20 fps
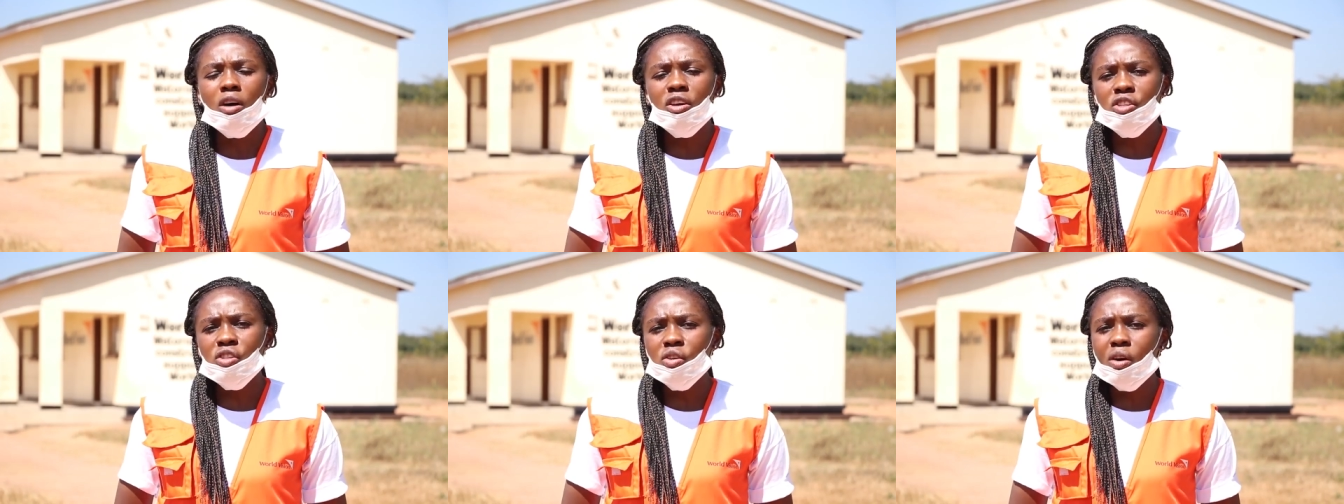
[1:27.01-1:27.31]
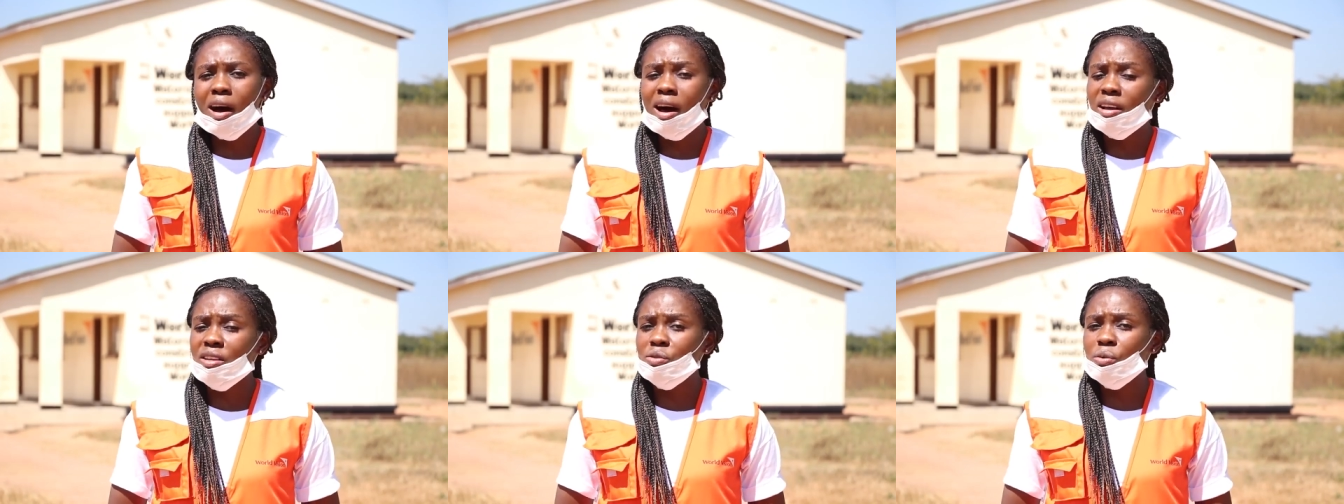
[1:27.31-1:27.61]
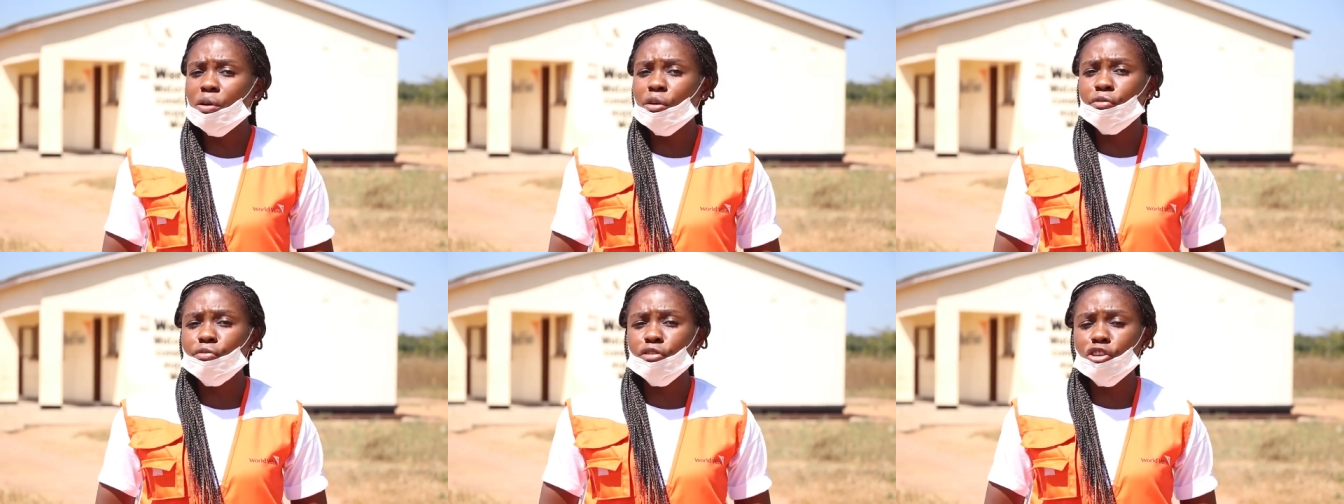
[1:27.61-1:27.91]
Also as
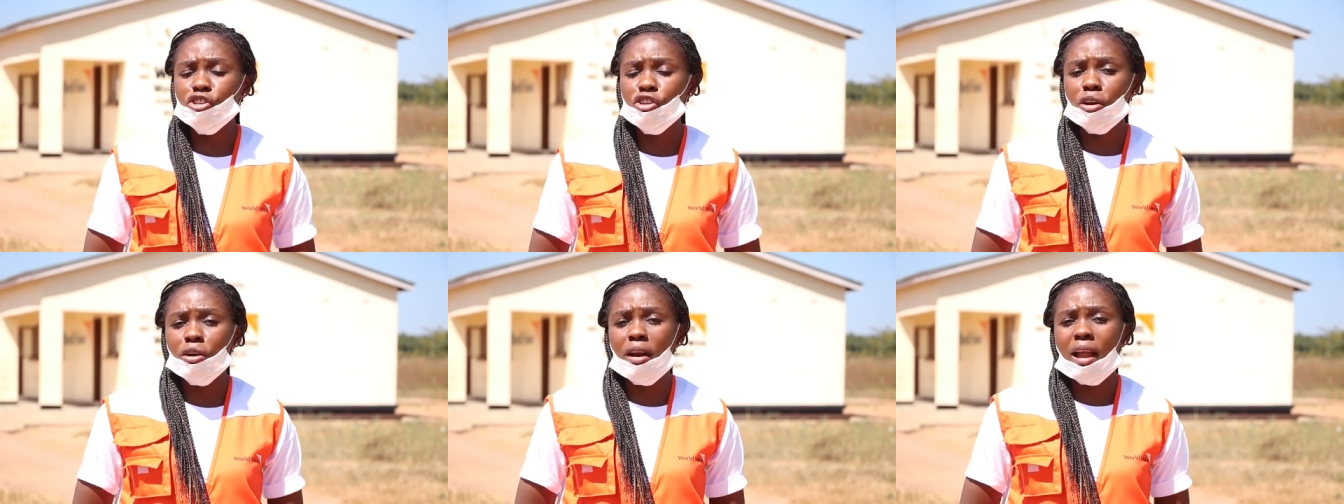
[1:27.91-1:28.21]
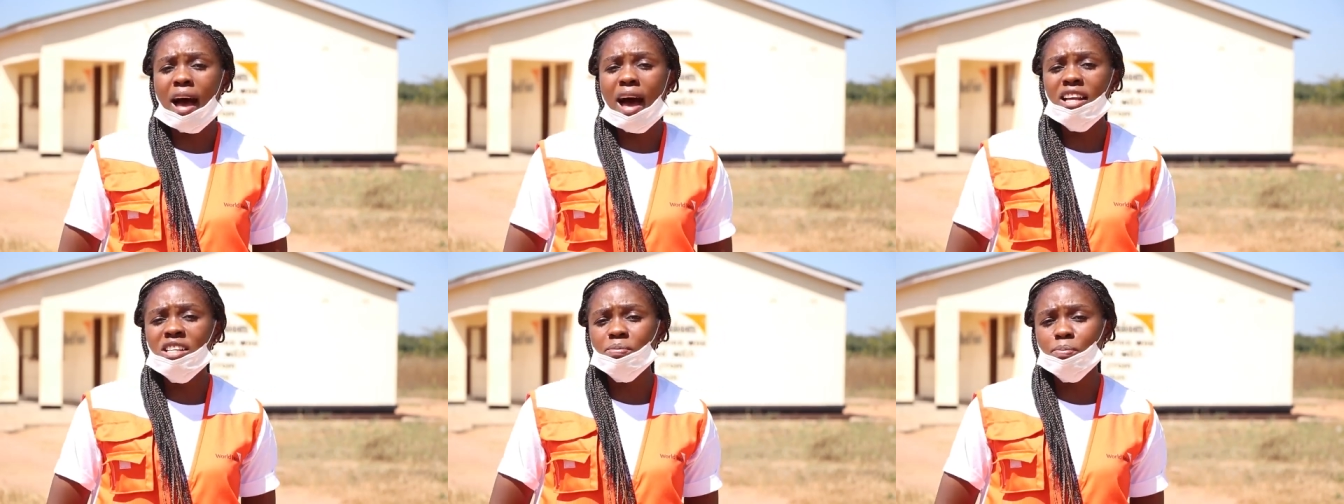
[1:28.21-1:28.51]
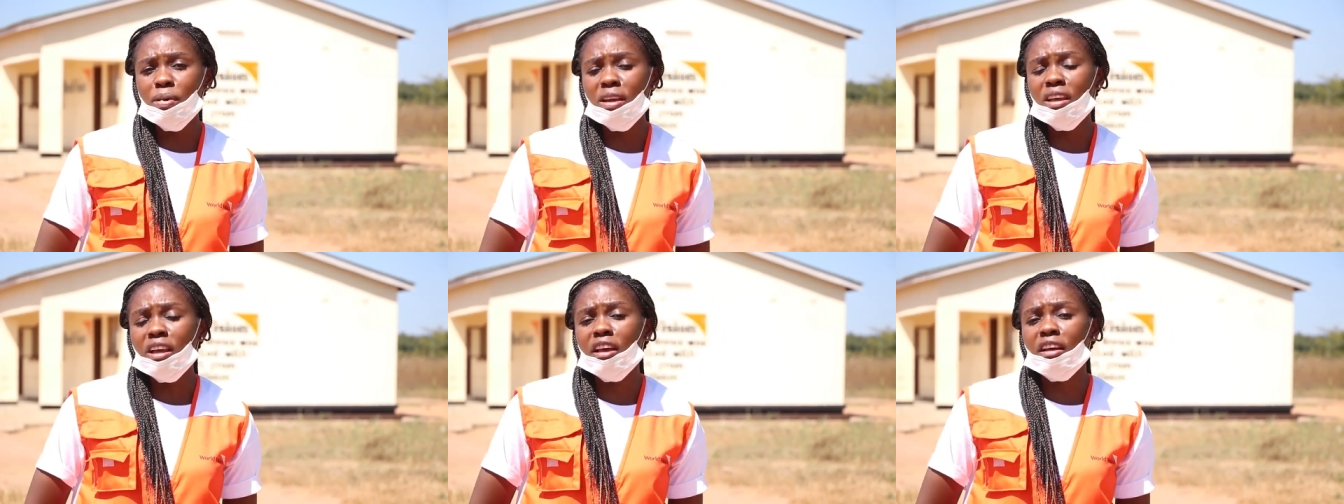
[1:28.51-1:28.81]
World Vision, us
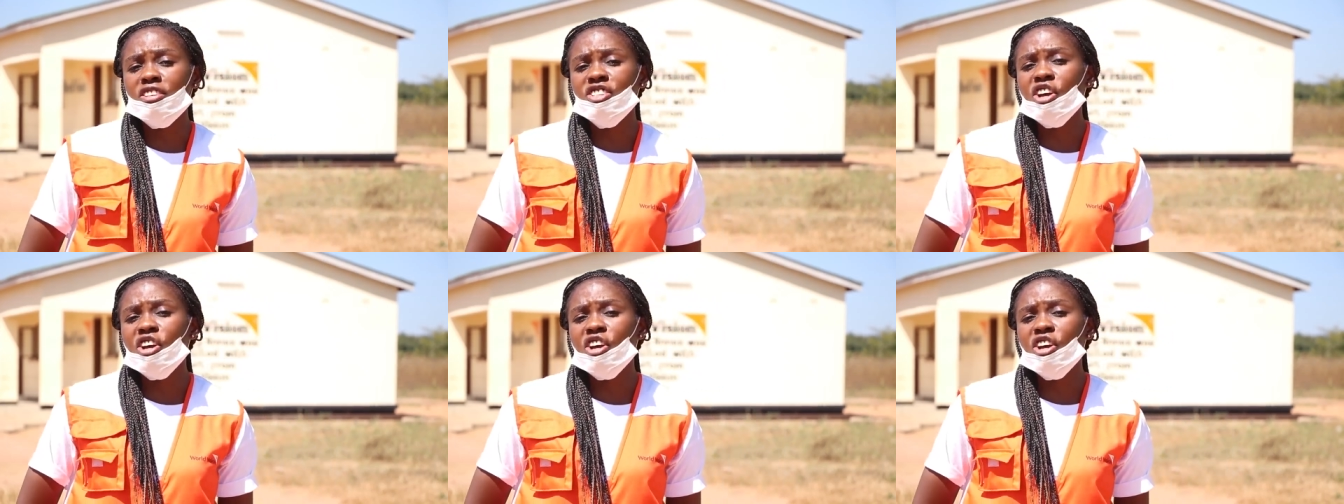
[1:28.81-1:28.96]
being a